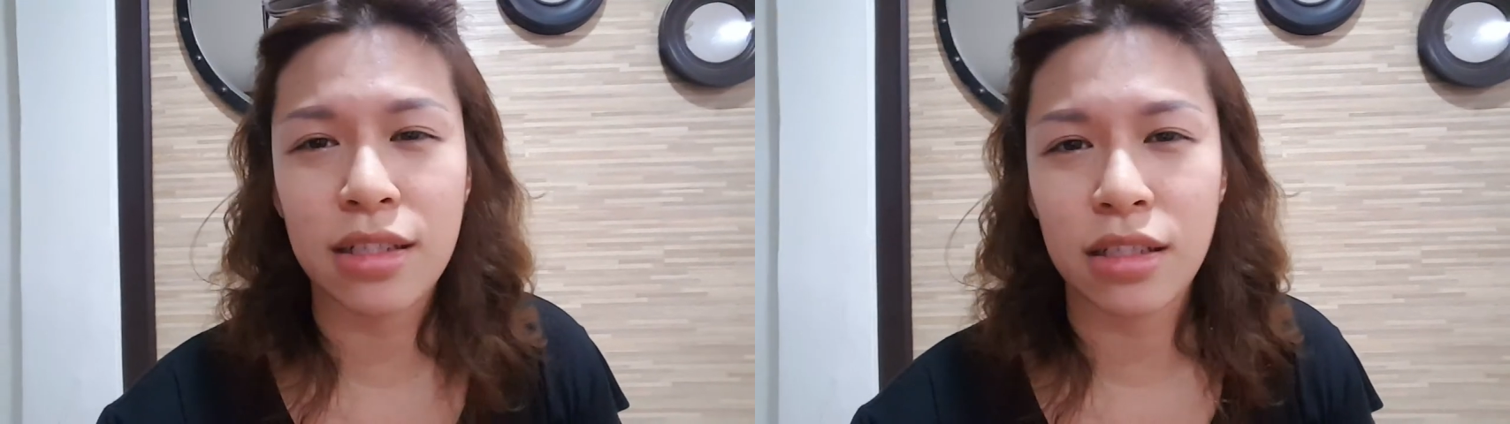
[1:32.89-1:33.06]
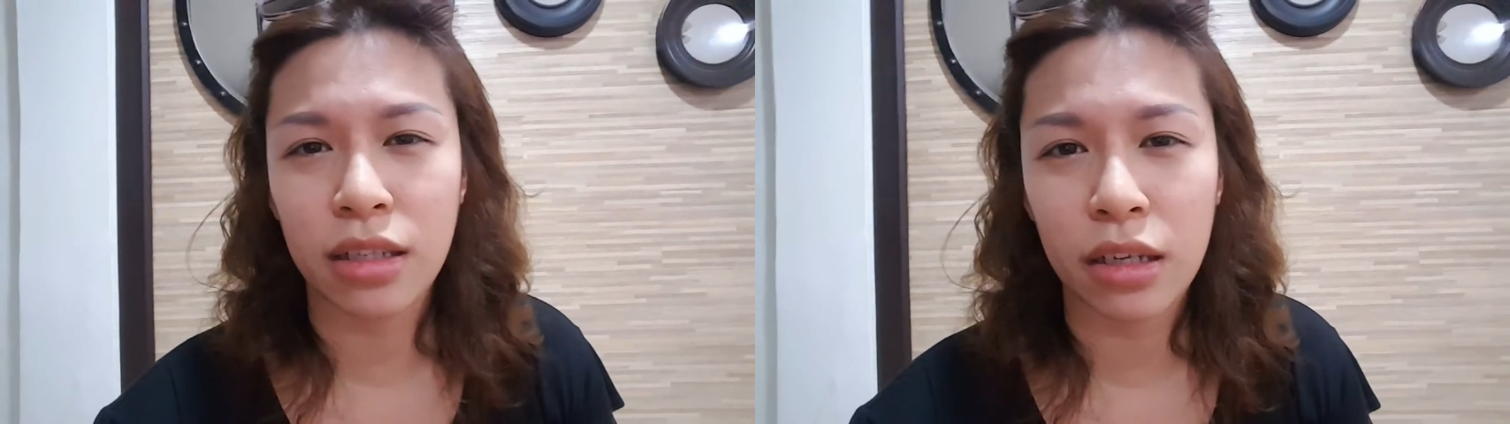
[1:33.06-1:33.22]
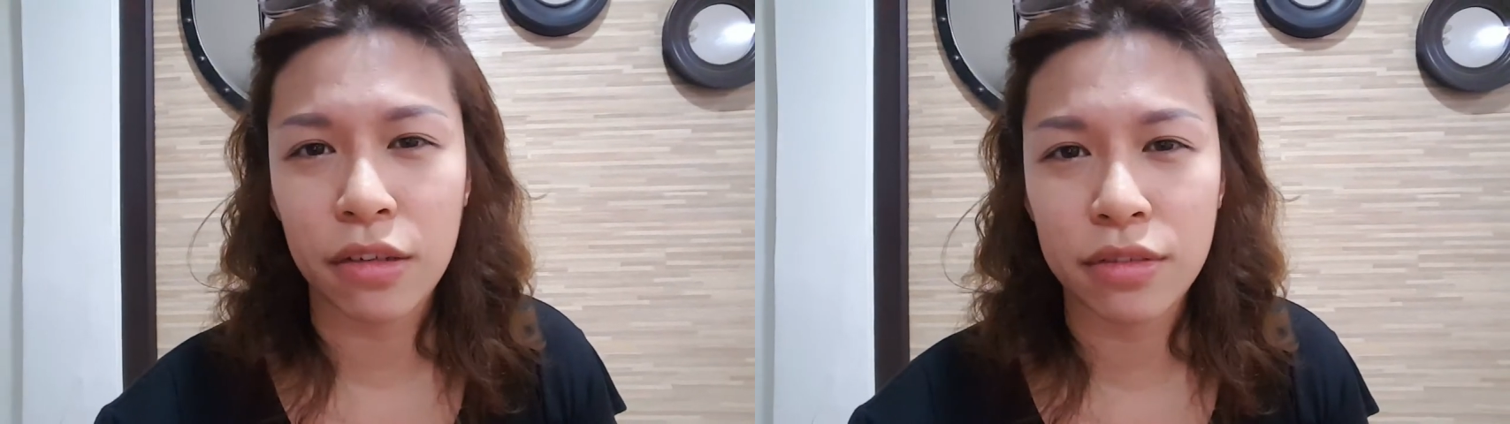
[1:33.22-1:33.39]

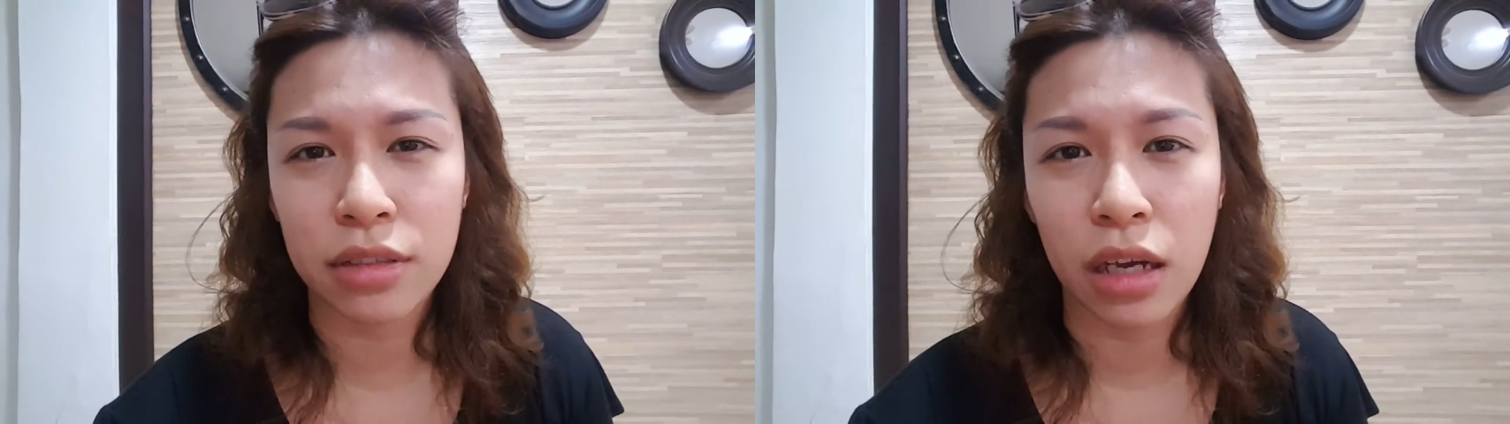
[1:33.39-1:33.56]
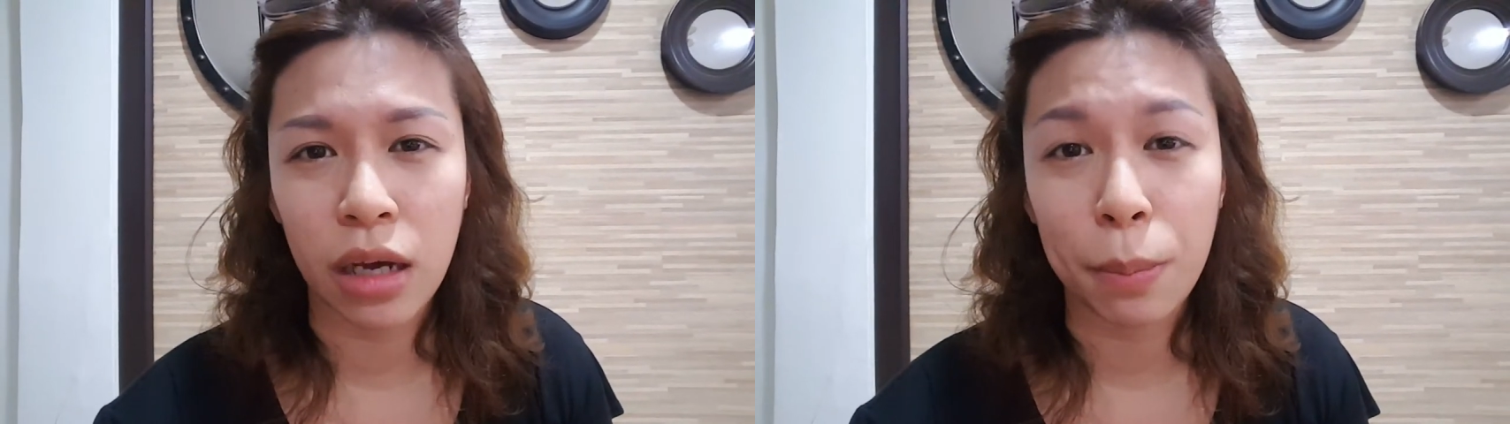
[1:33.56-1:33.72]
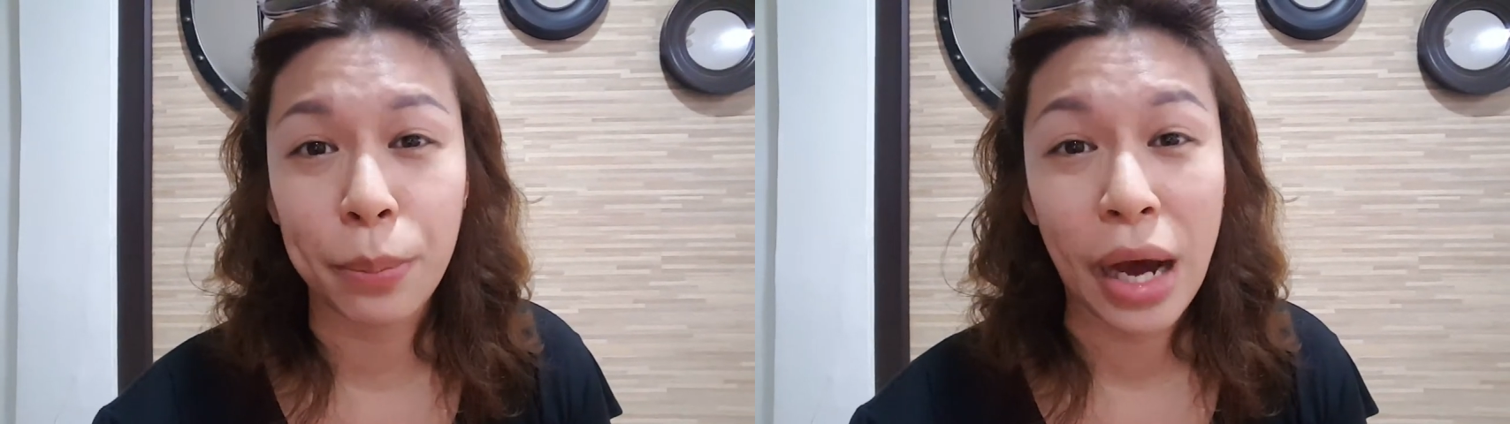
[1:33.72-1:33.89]
serves
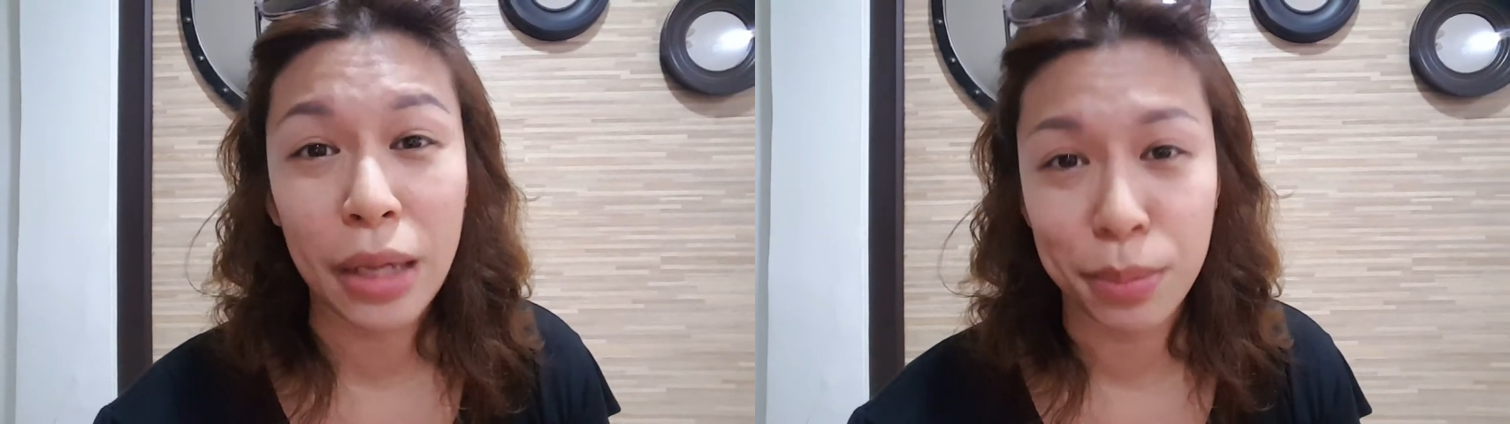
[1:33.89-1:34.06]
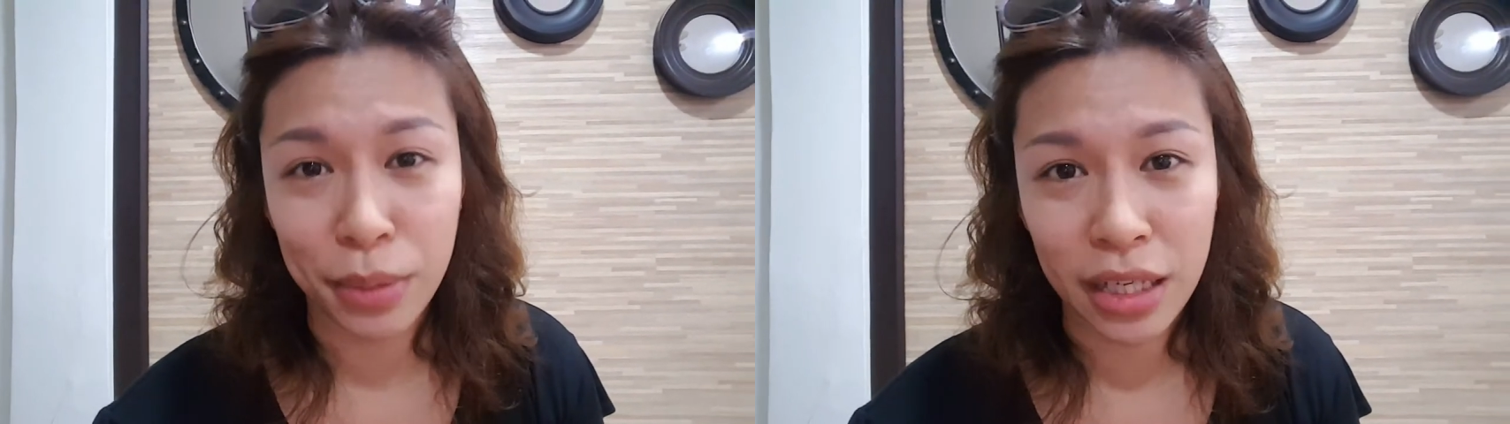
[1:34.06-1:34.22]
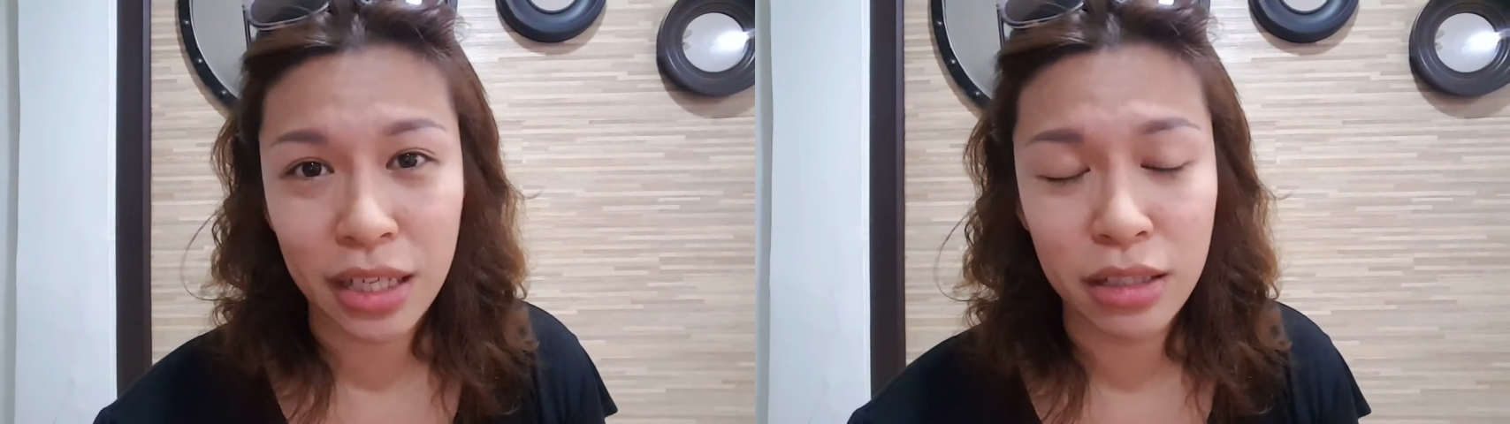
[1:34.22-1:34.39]

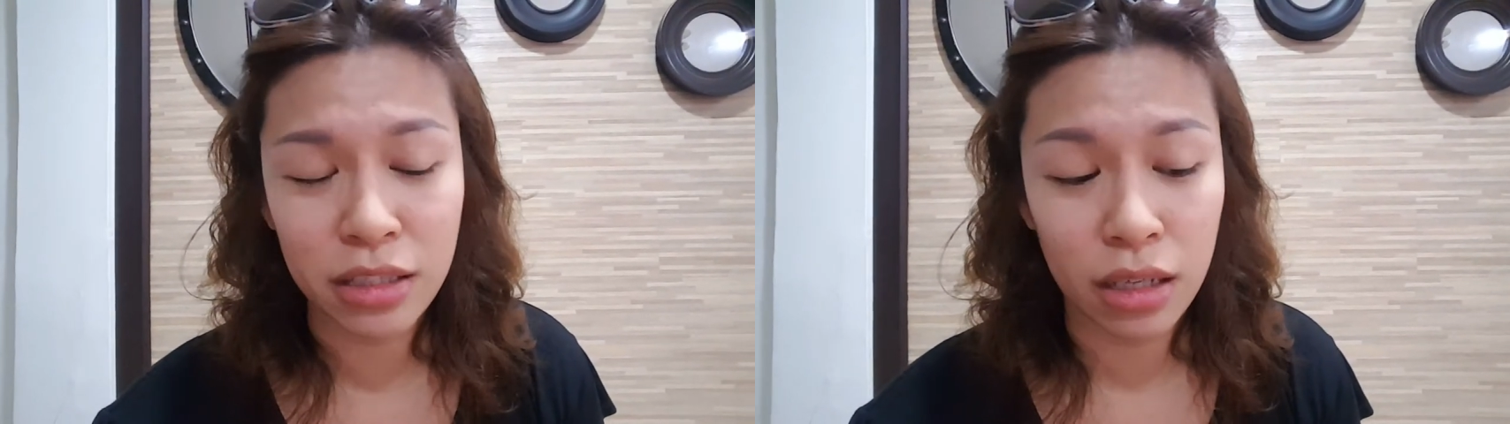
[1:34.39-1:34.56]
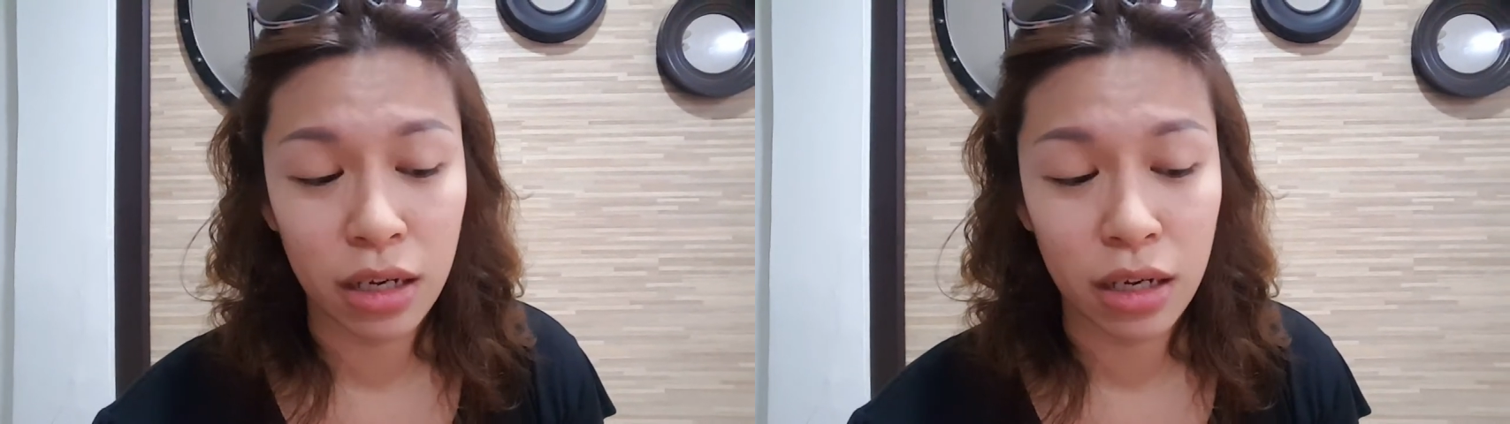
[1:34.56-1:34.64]
banh mi.